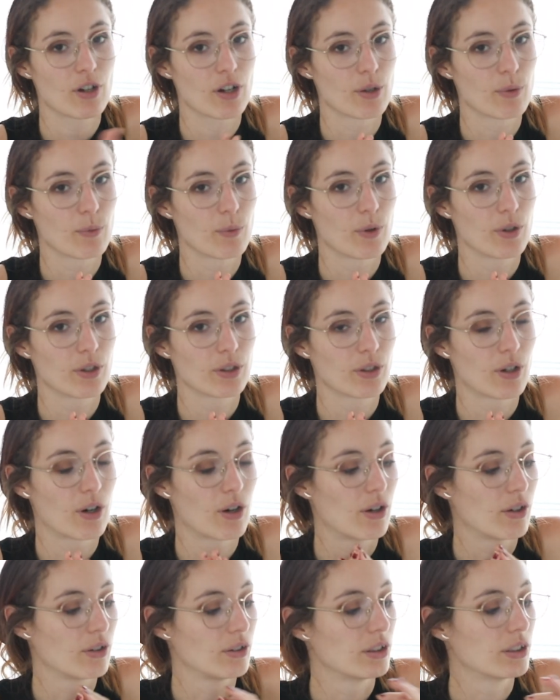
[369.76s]
gonna work
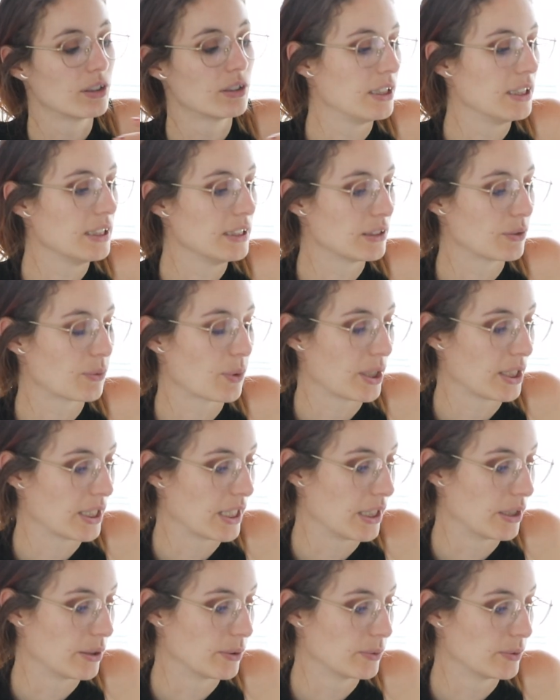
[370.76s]
on this right
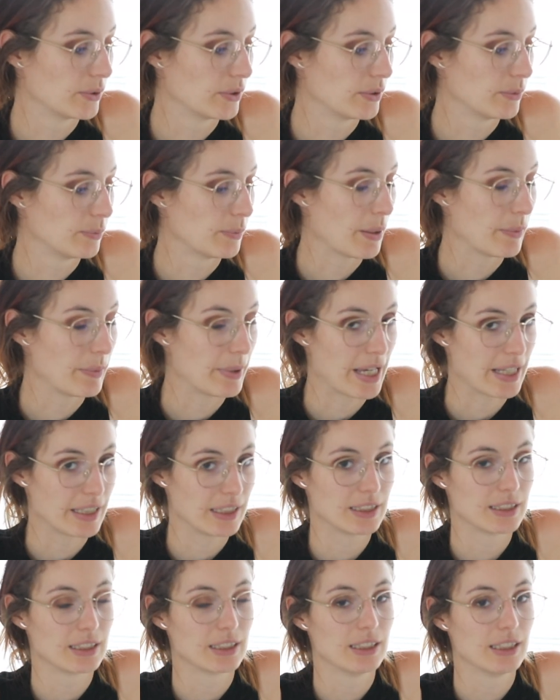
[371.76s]
now, maybe
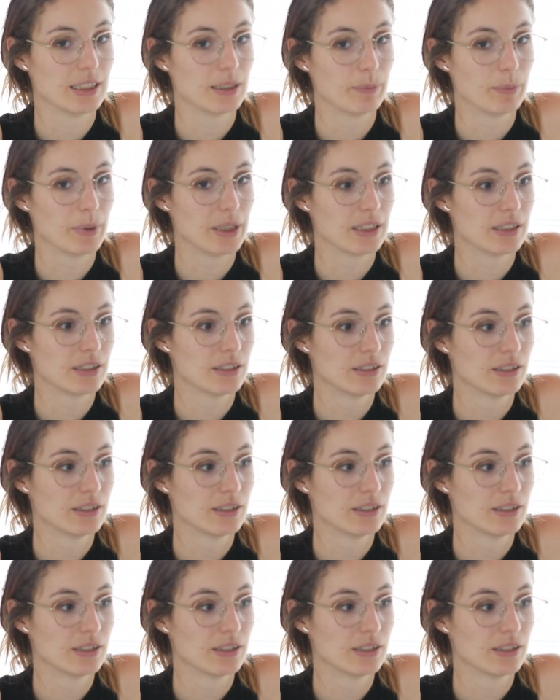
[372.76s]
edit a little bit.